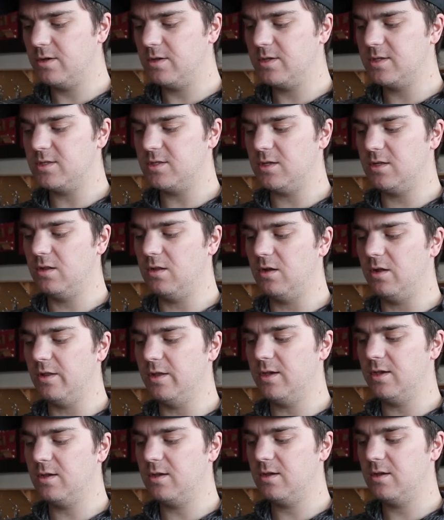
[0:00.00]
said
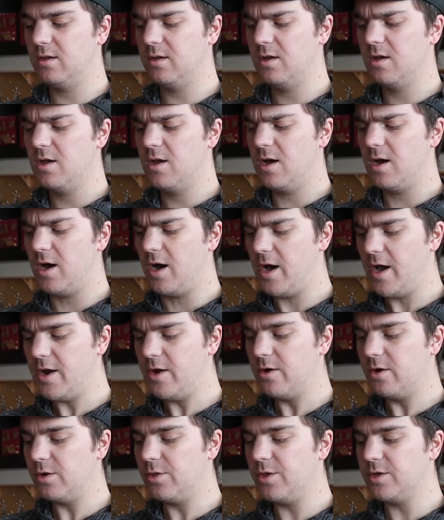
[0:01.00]
Loli. "I
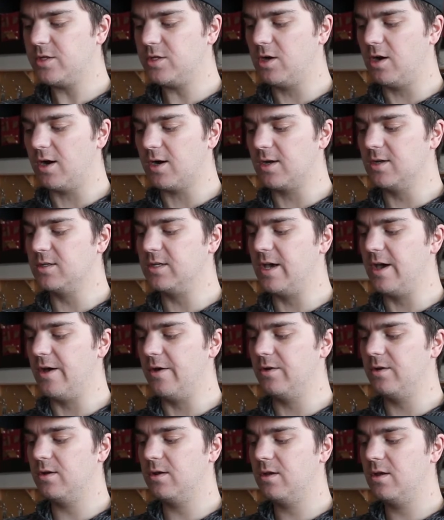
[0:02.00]
heard the talk in
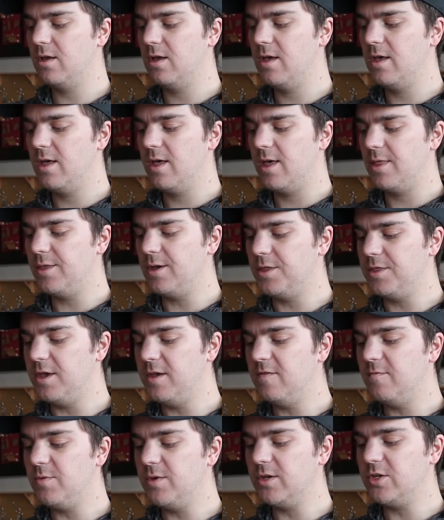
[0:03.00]
town, that
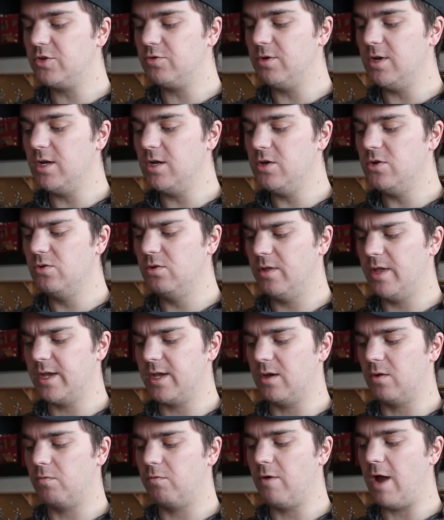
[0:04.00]
they've been treating you like
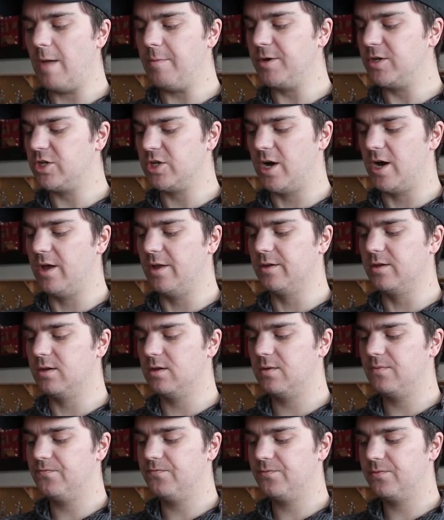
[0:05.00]
a rabbit child."
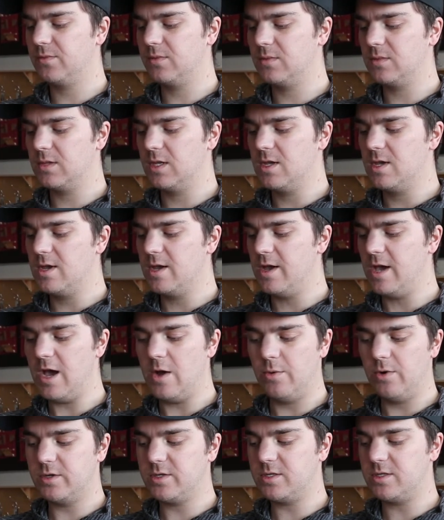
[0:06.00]

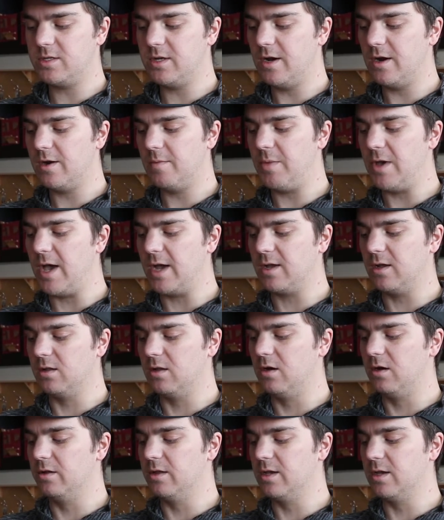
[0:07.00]
Edward stared back at
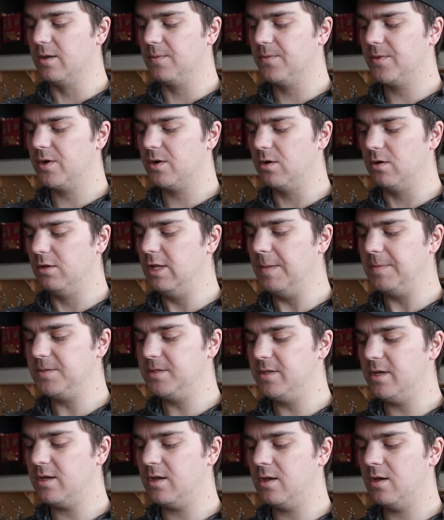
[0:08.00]
Loli. Her
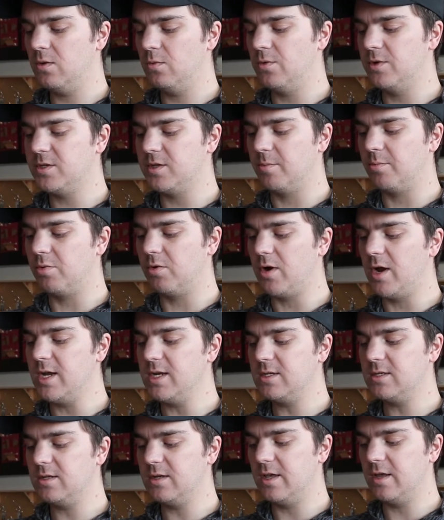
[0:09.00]
lipstick was a
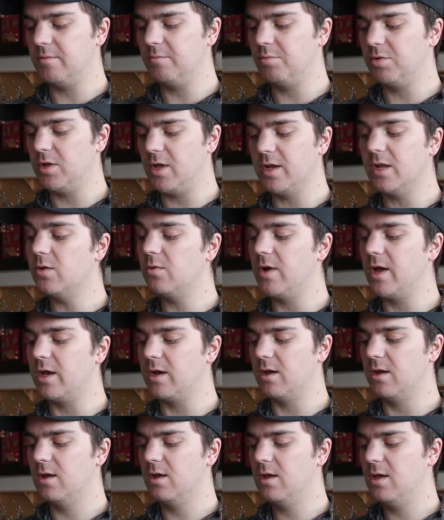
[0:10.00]
bright and bloody red.